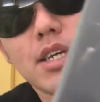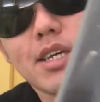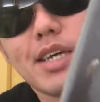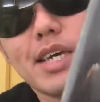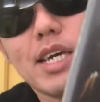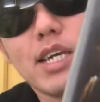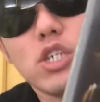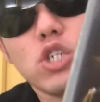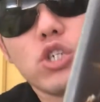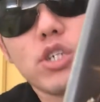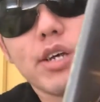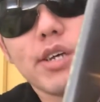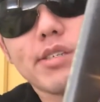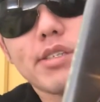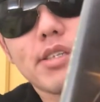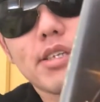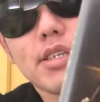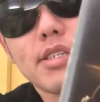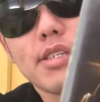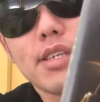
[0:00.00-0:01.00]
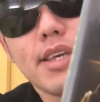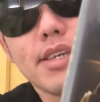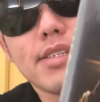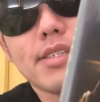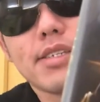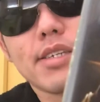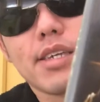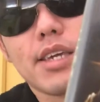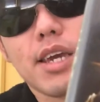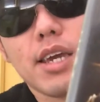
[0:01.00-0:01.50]
Injustice is the
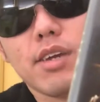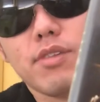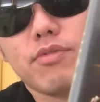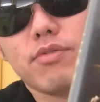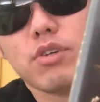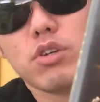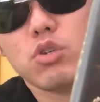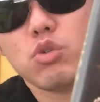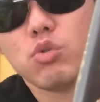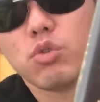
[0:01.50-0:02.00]
game for you